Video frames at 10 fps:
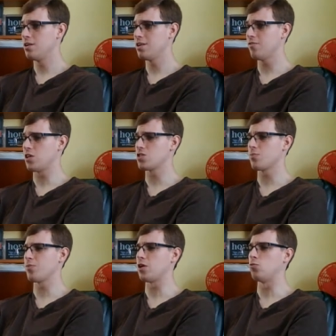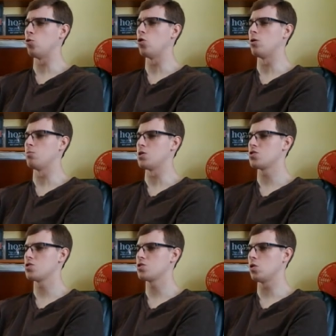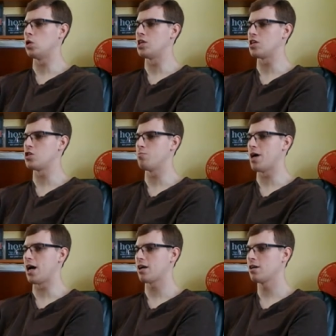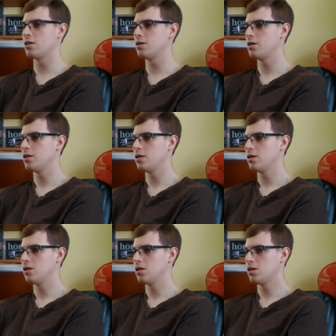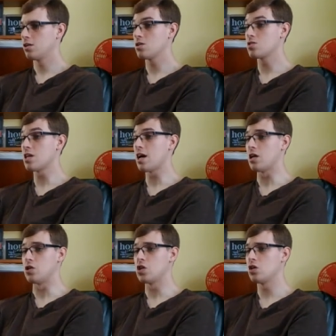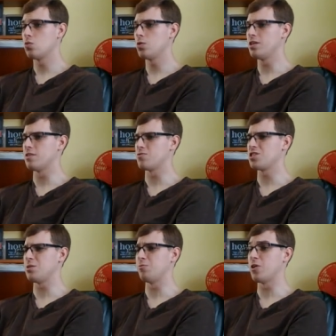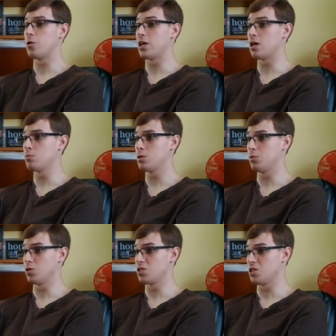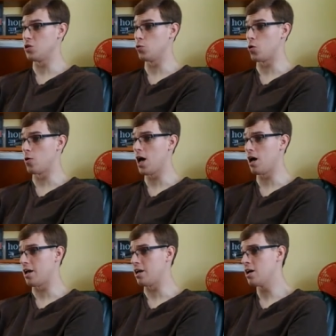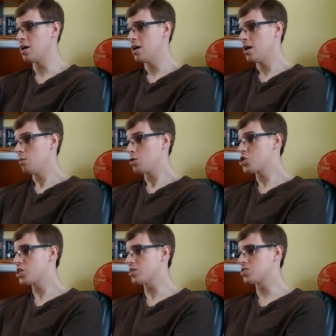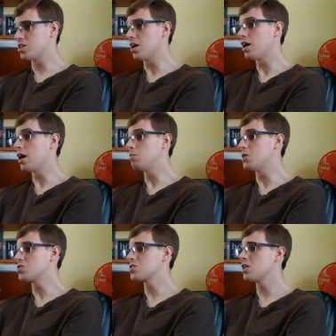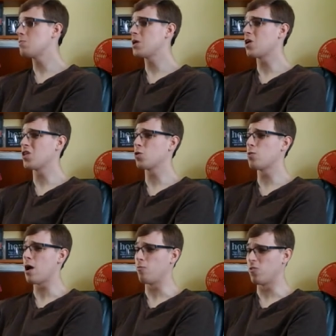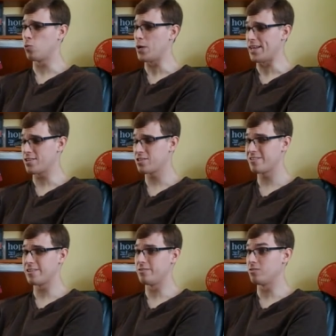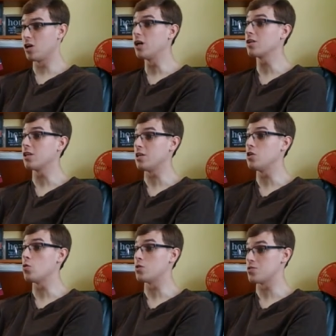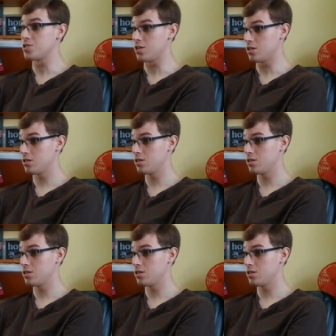having something warm and solid at your back. The sand wouldn't have seemed very comfortable to you or I, but Shasta had been sleeping on the ground for weeks and hardly noticed it.